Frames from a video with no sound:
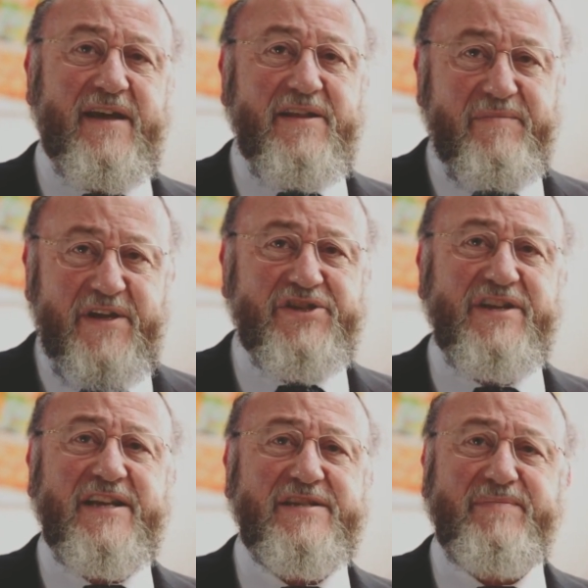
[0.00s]
And the
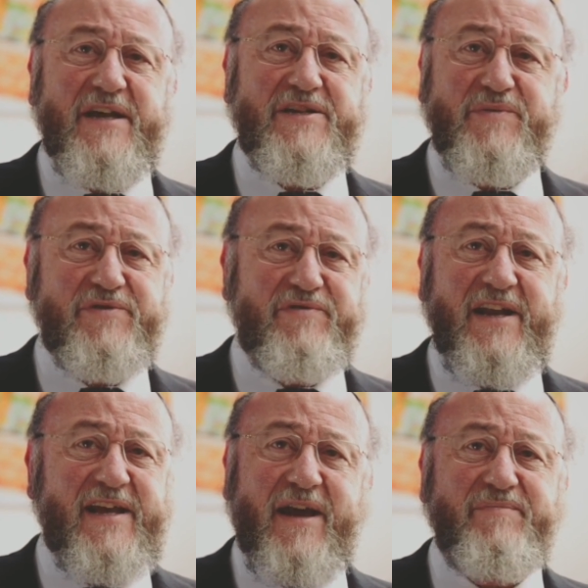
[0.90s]
Mishnah explains what
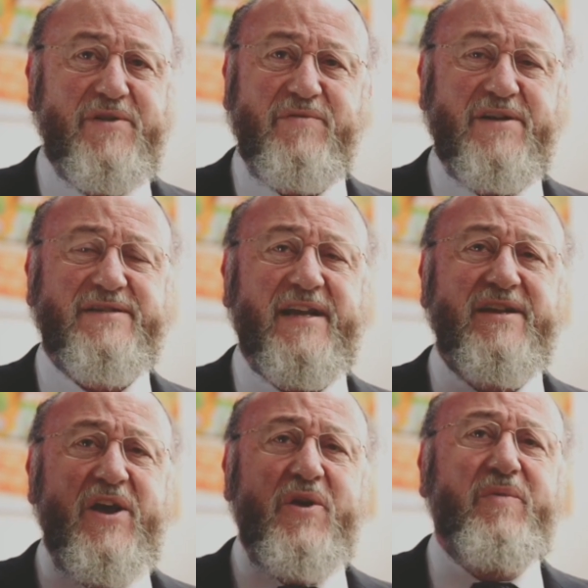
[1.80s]
really happened was
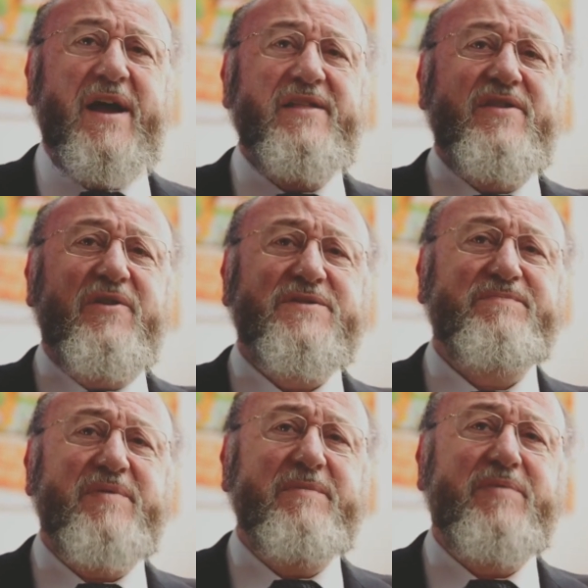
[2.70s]
that when
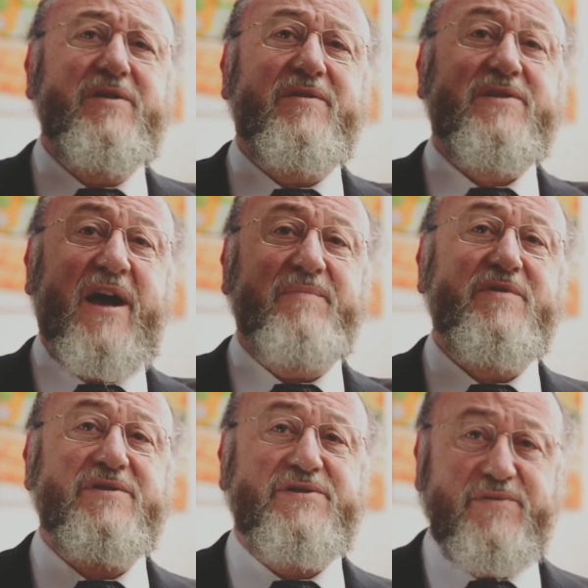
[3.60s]
those people looked
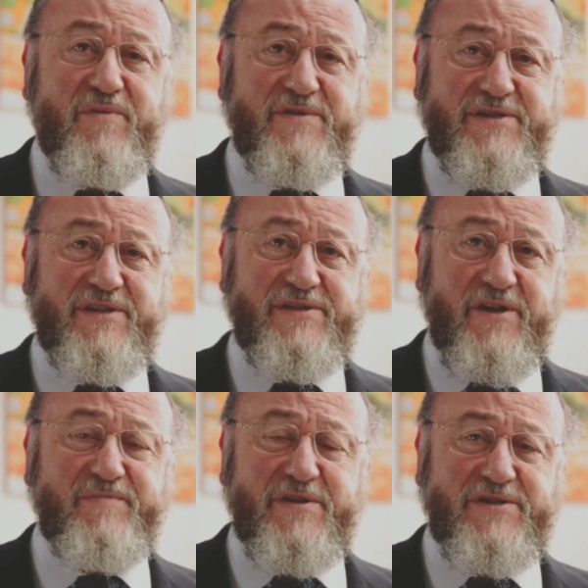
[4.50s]
upwards towards the
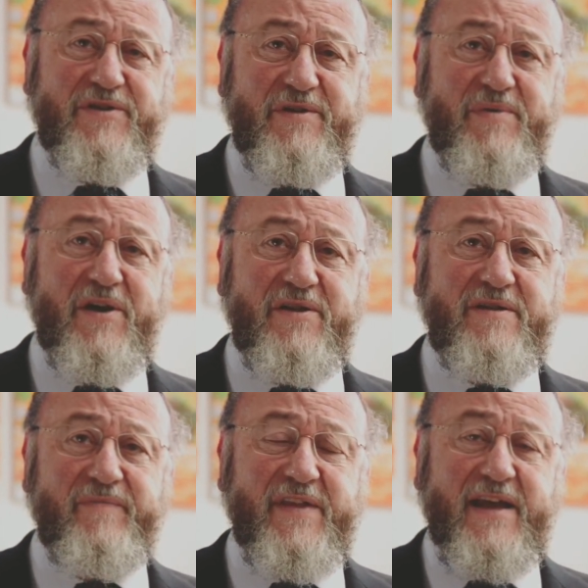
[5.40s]
serpent on the
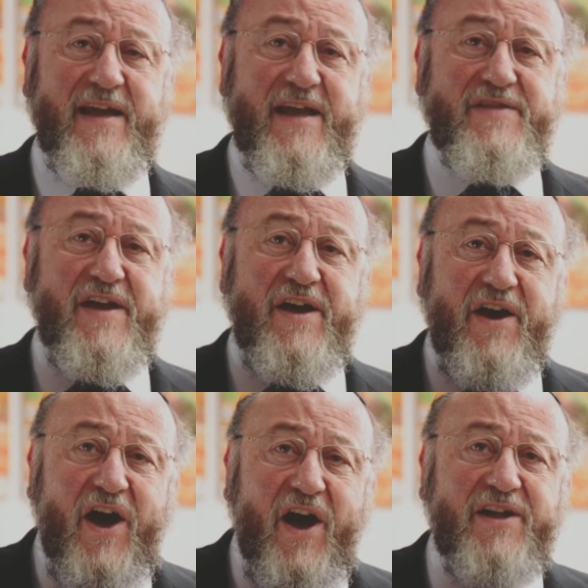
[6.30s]
pole, their
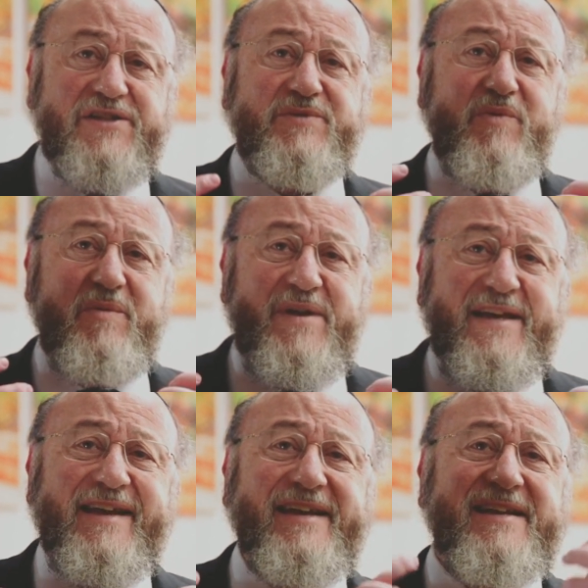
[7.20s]
hearts were
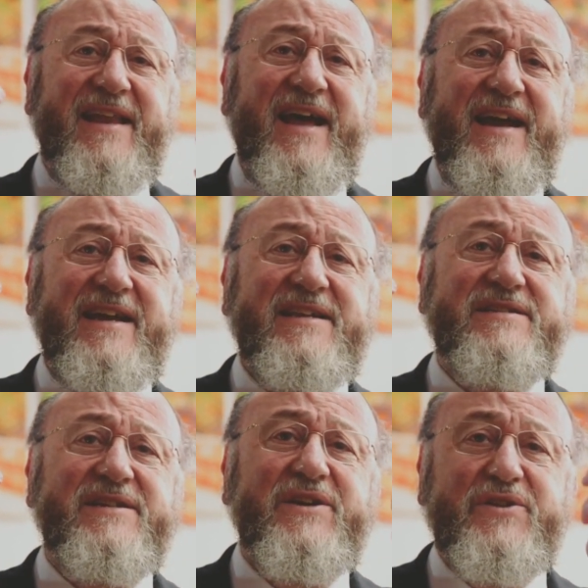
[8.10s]
being
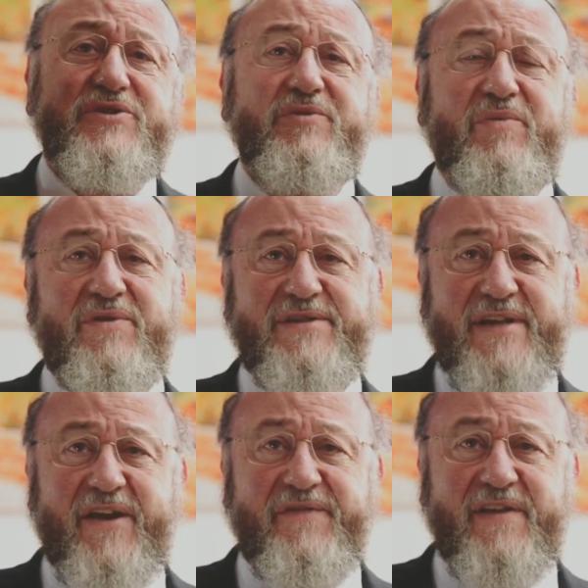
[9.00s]
inclined towards
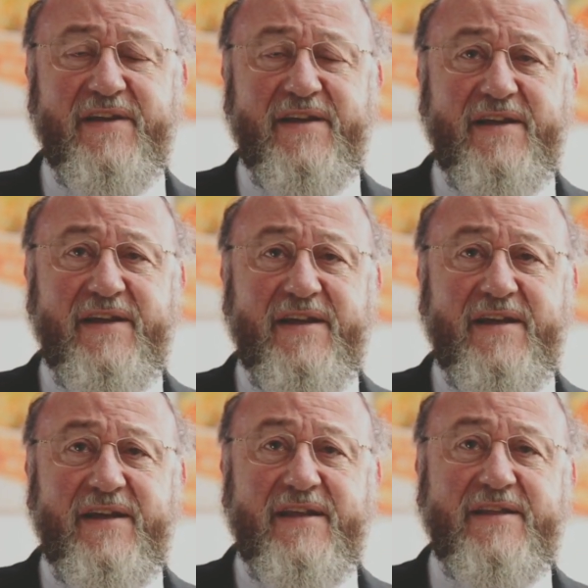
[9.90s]
heaven.
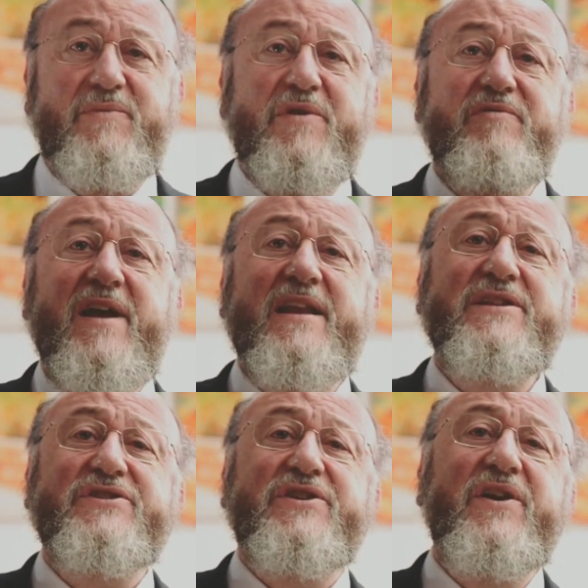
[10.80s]
They were
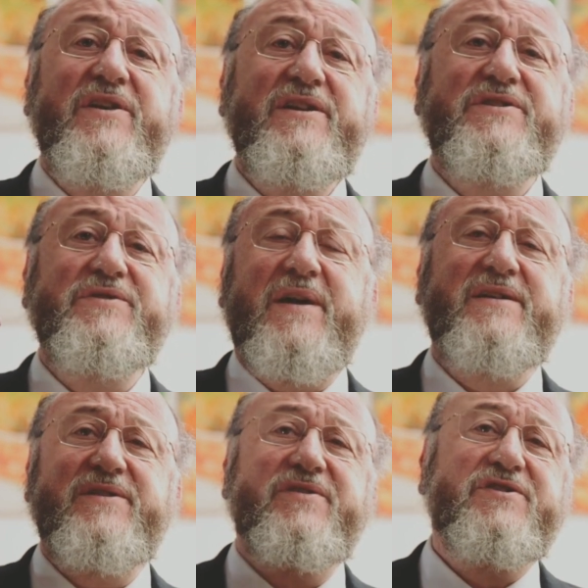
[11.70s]
really turning to
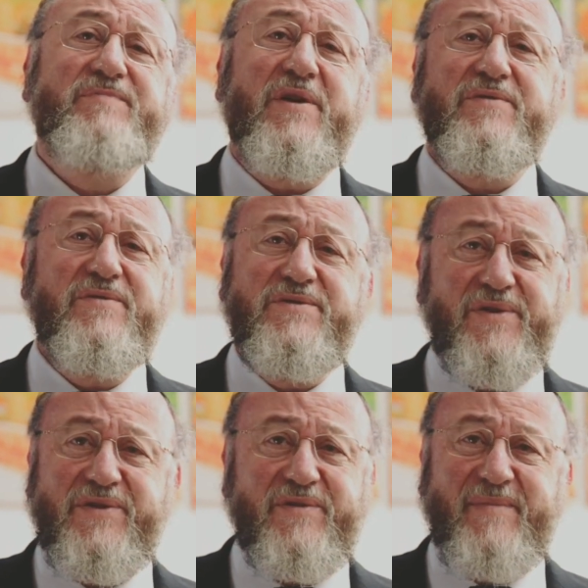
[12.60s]
HaKadosh Baruch Hu,
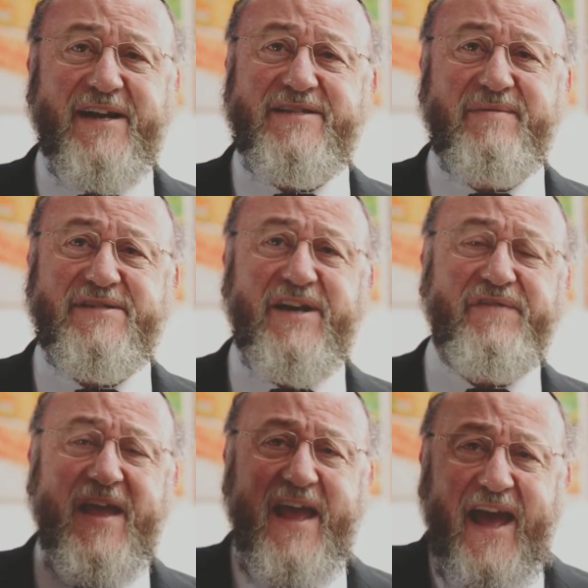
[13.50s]
to the Almighty
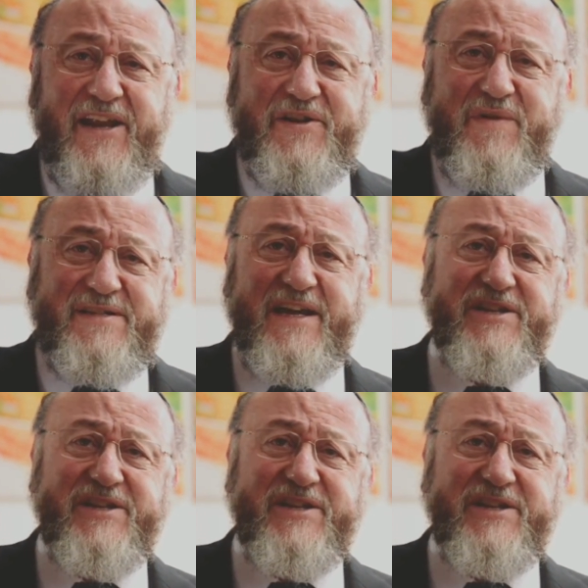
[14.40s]
Himself, and it was